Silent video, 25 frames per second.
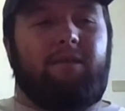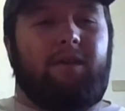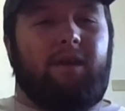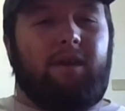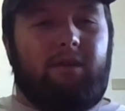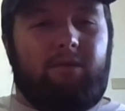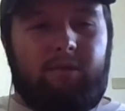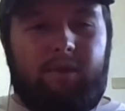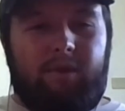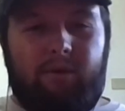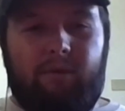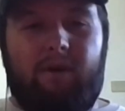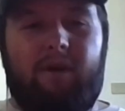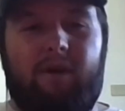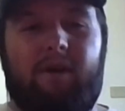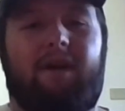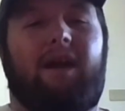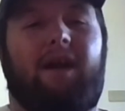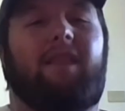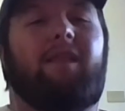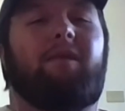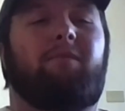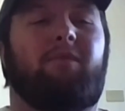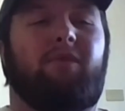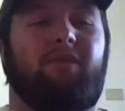Then
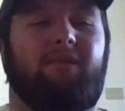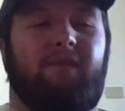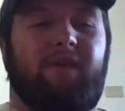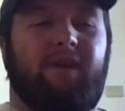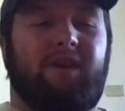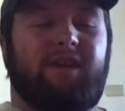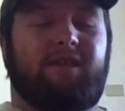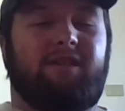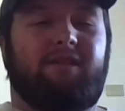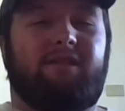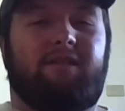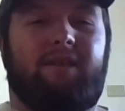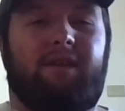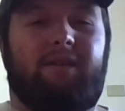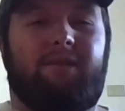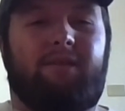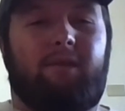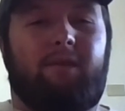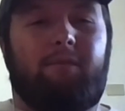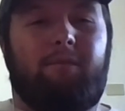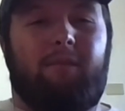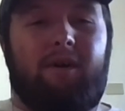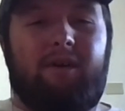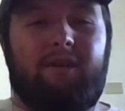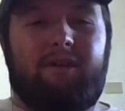rework on the proficiency
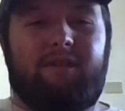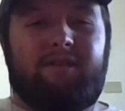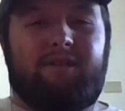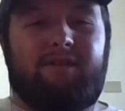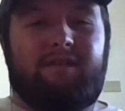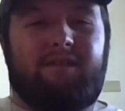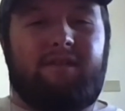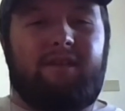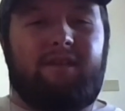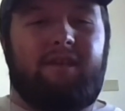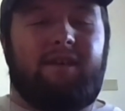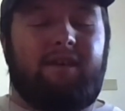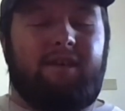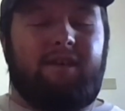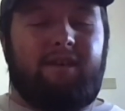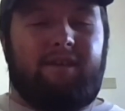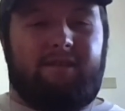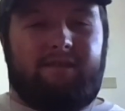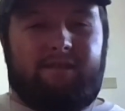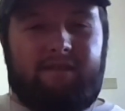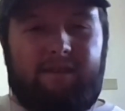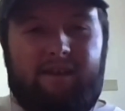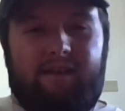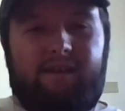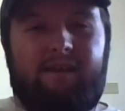for months, mm-hmm.
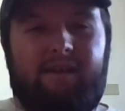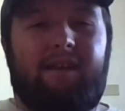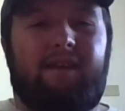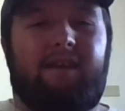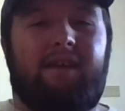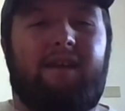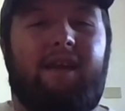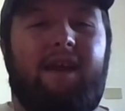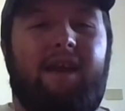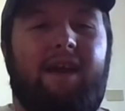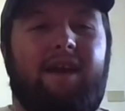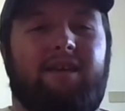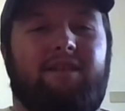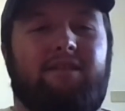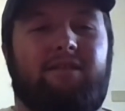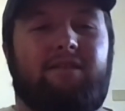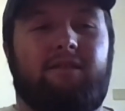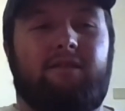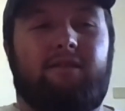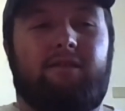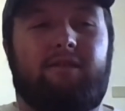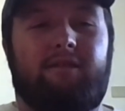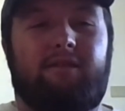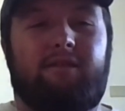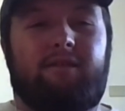send it into
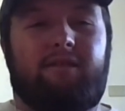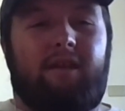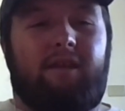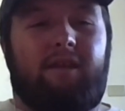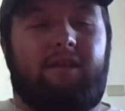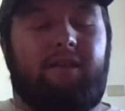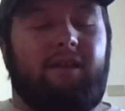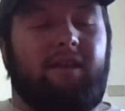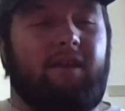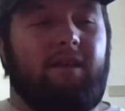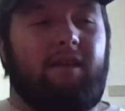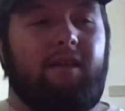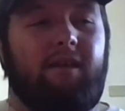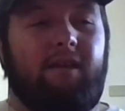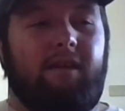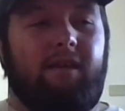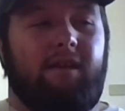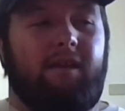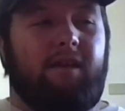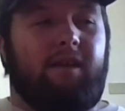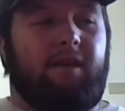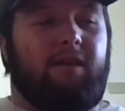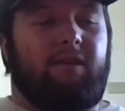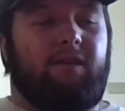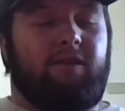nationals, and then
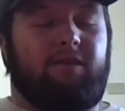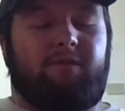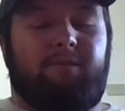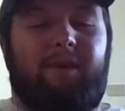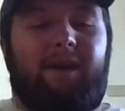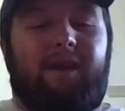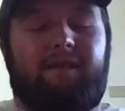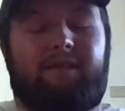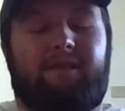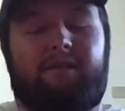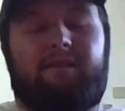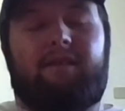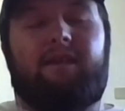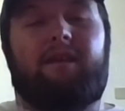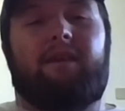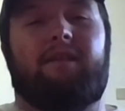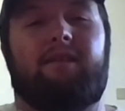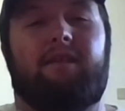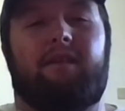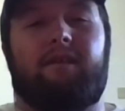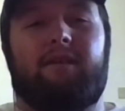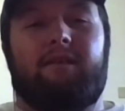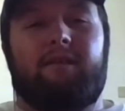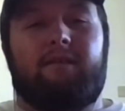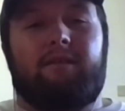it was amazing to
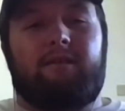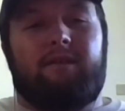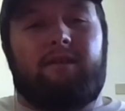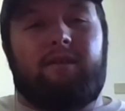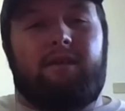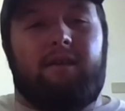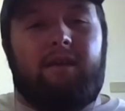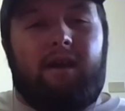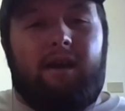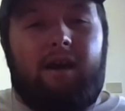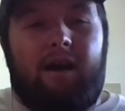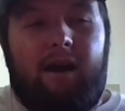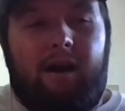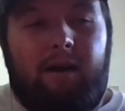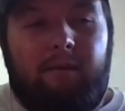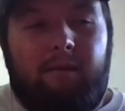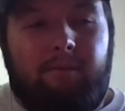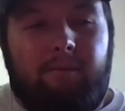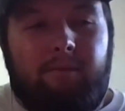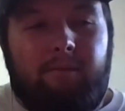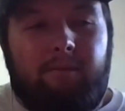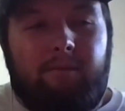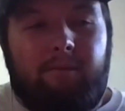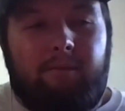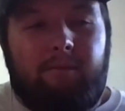get to
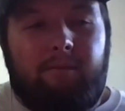um,